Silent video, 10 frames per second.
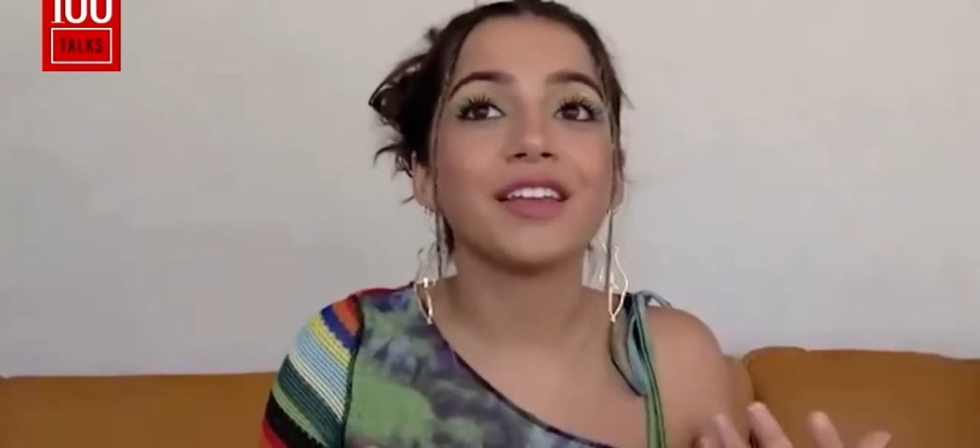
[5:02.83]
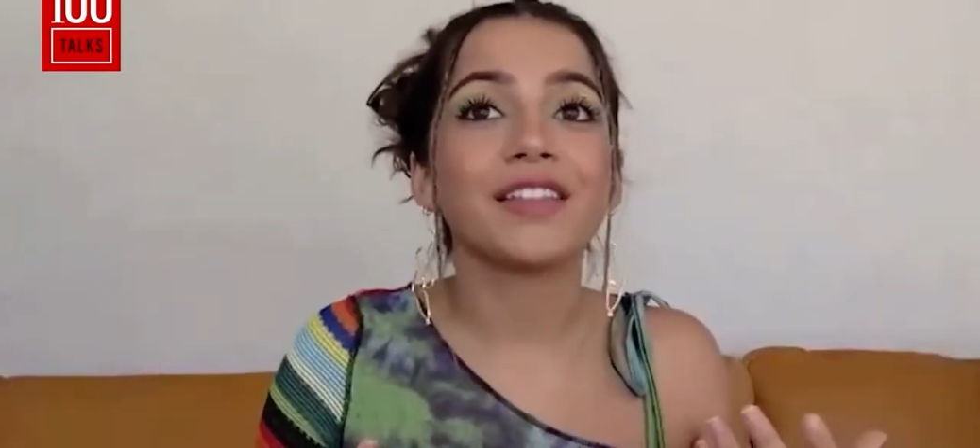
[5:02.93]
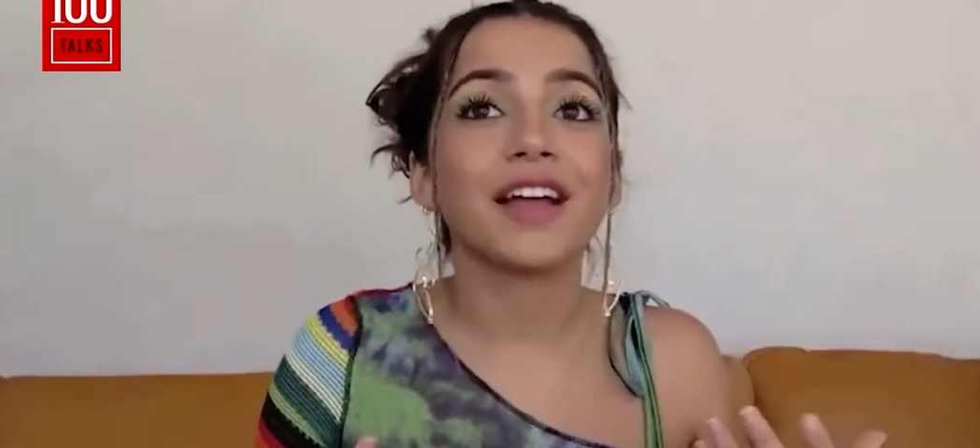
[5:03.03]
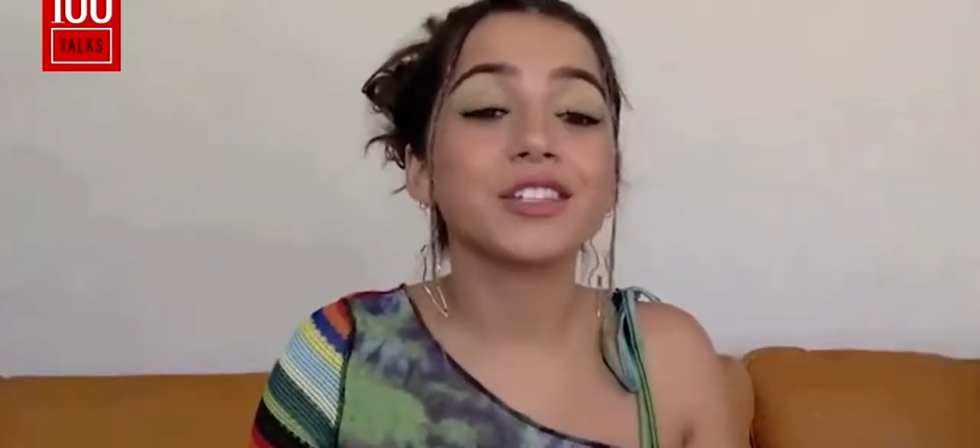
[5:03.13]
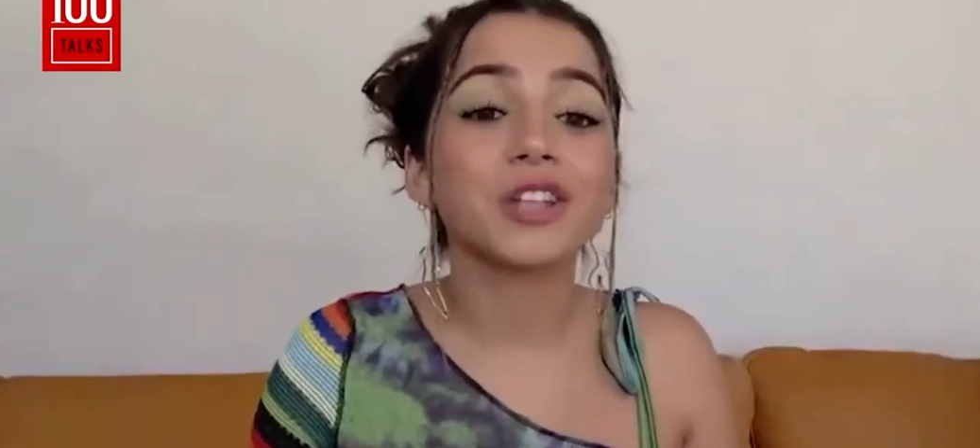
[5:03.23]

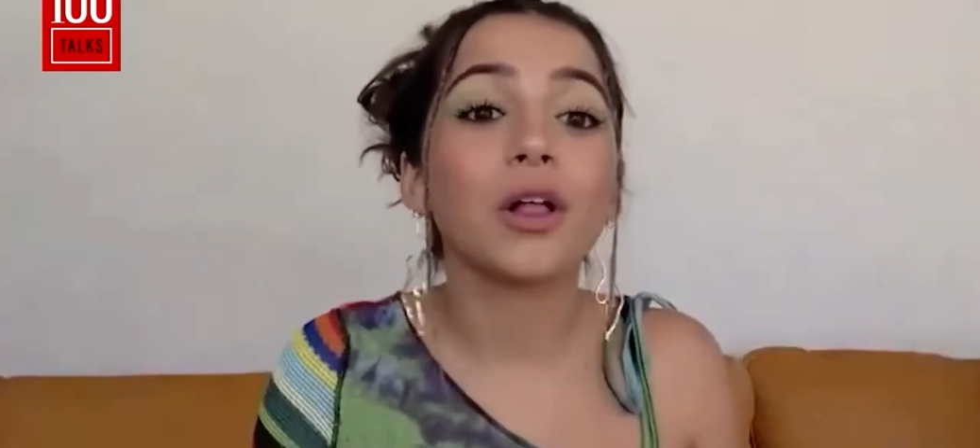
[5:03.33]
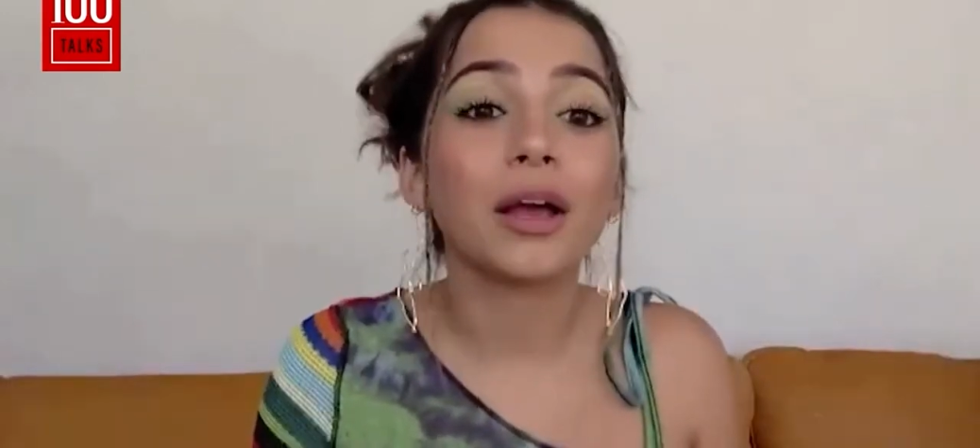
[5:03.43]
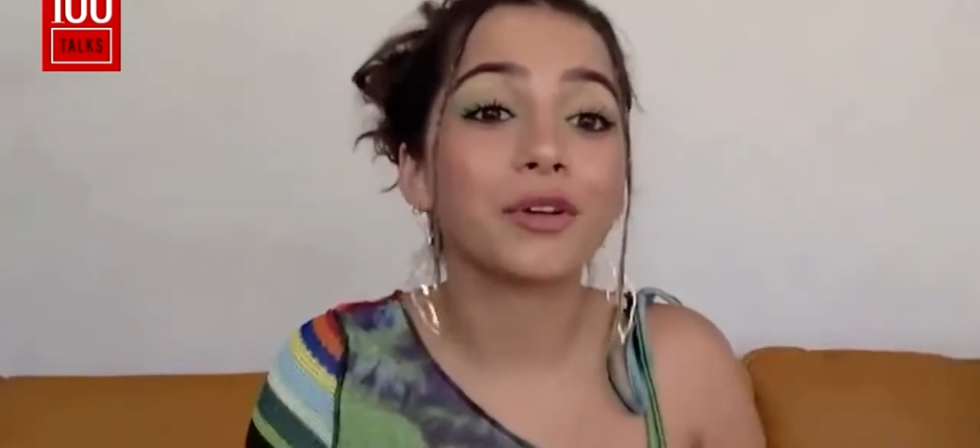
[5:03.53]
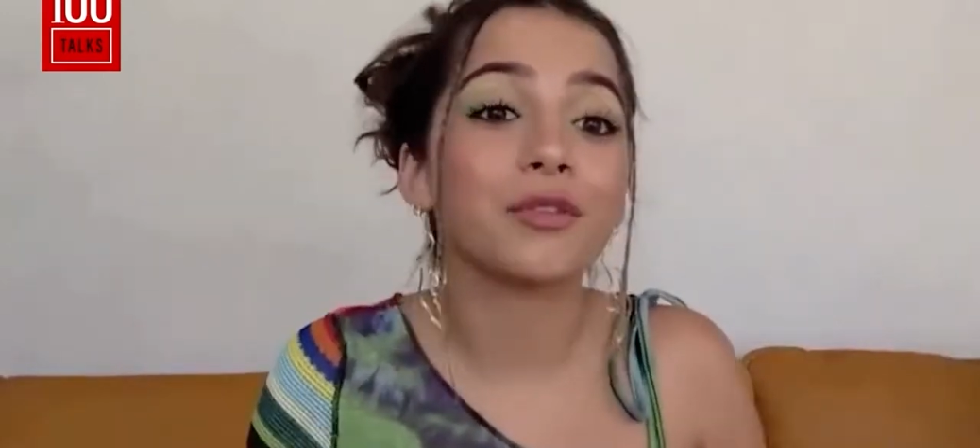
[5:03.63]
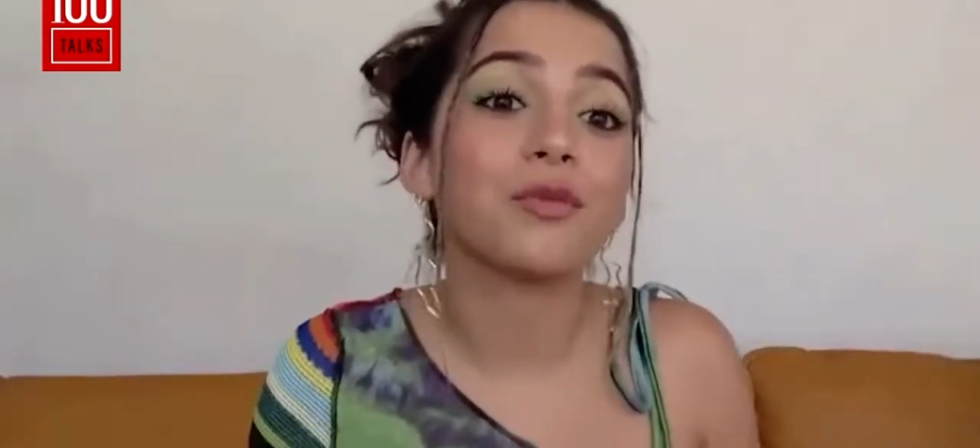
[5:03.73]
that's all I
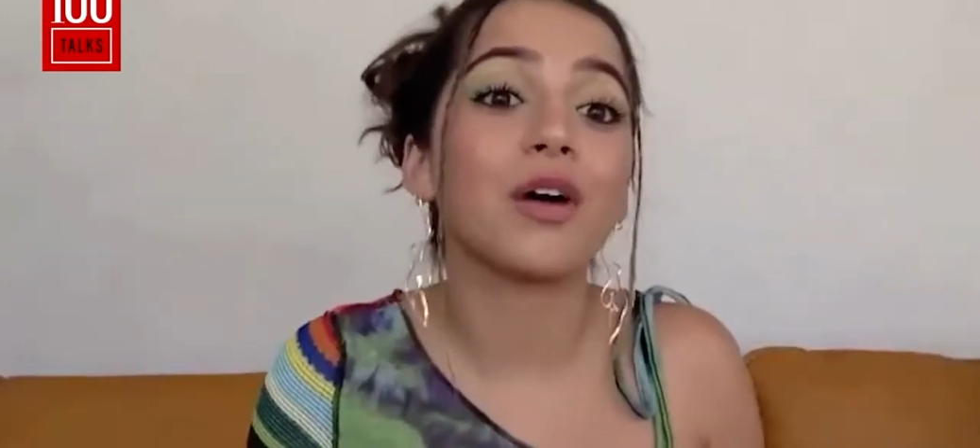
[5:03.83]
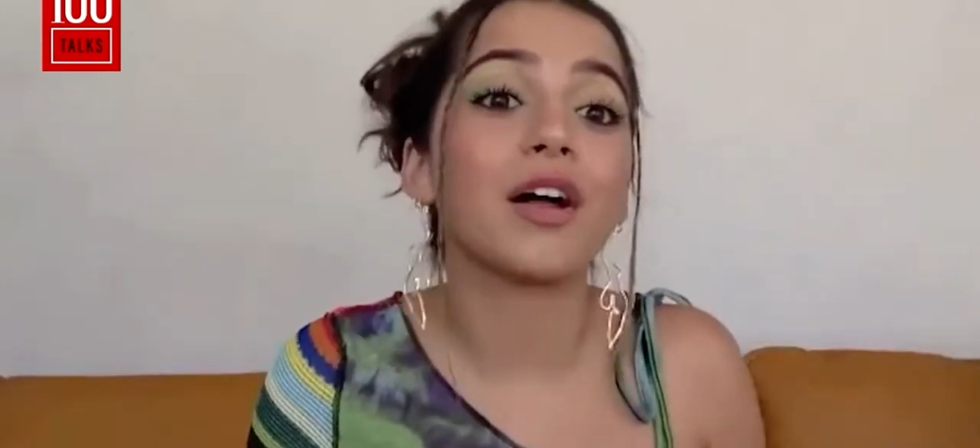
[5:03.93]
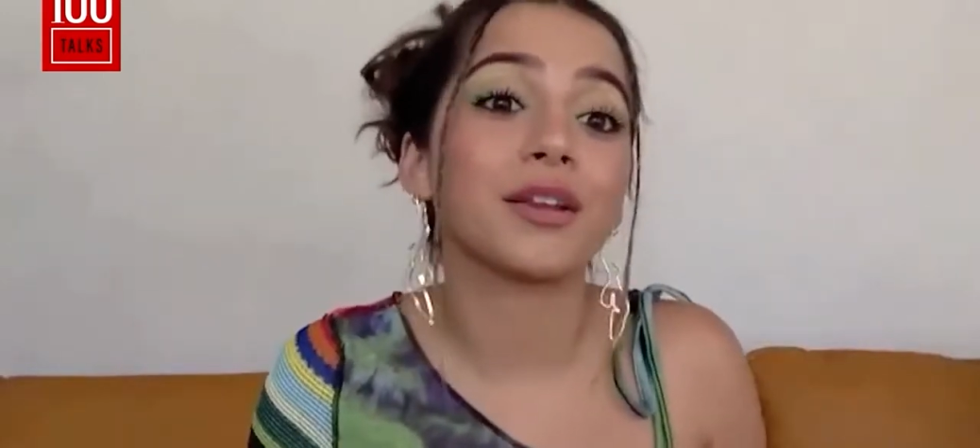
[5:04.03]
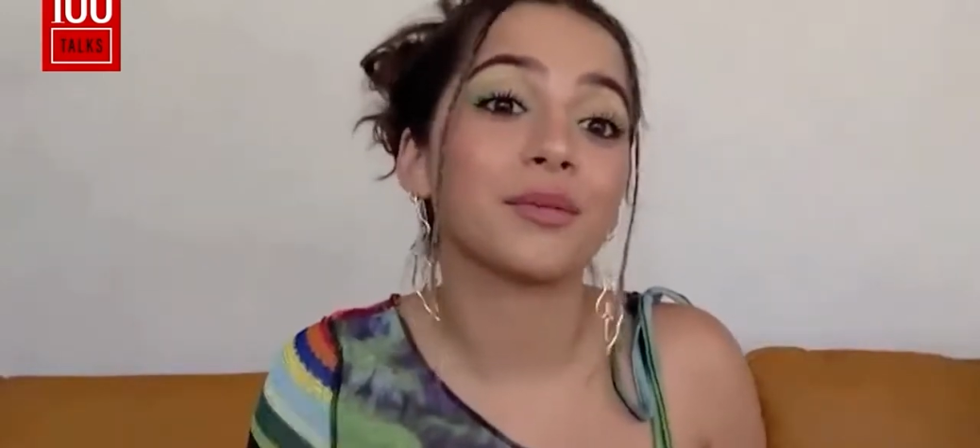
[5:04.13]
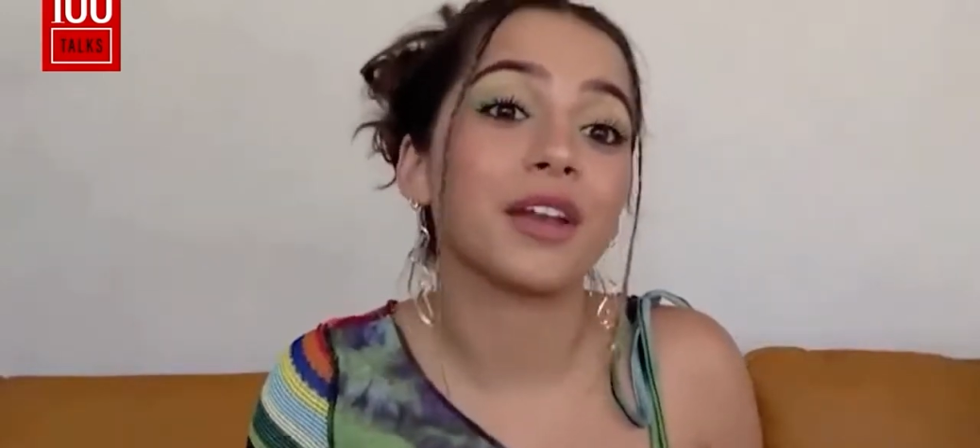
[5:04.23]
would have
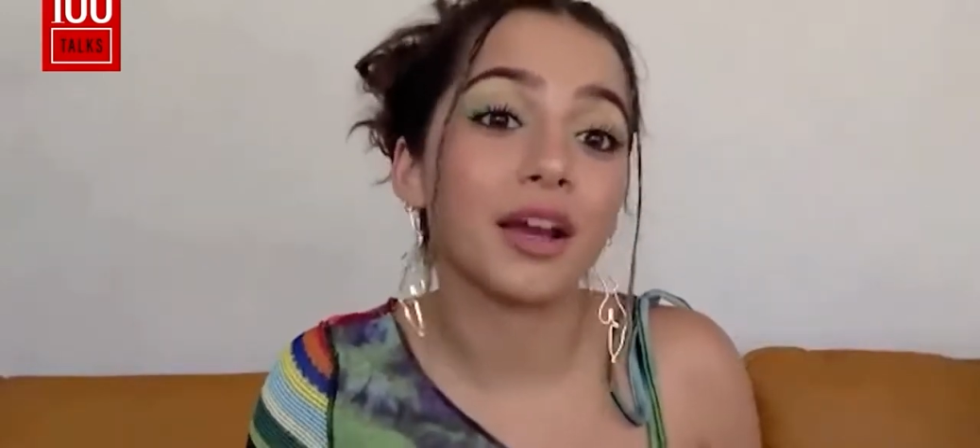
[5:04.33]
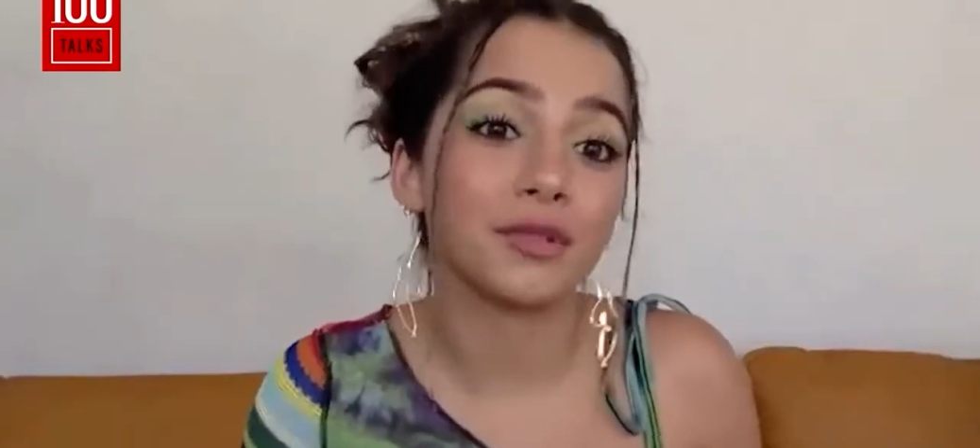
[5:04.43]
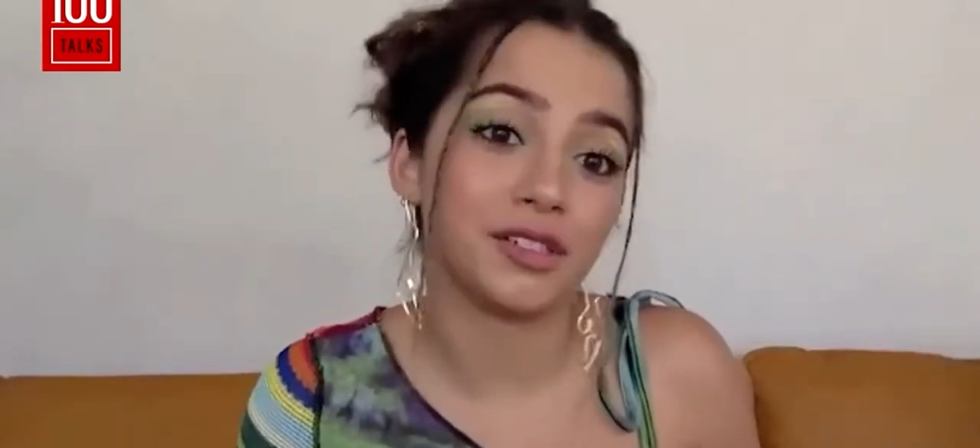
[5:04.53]
wanted when I was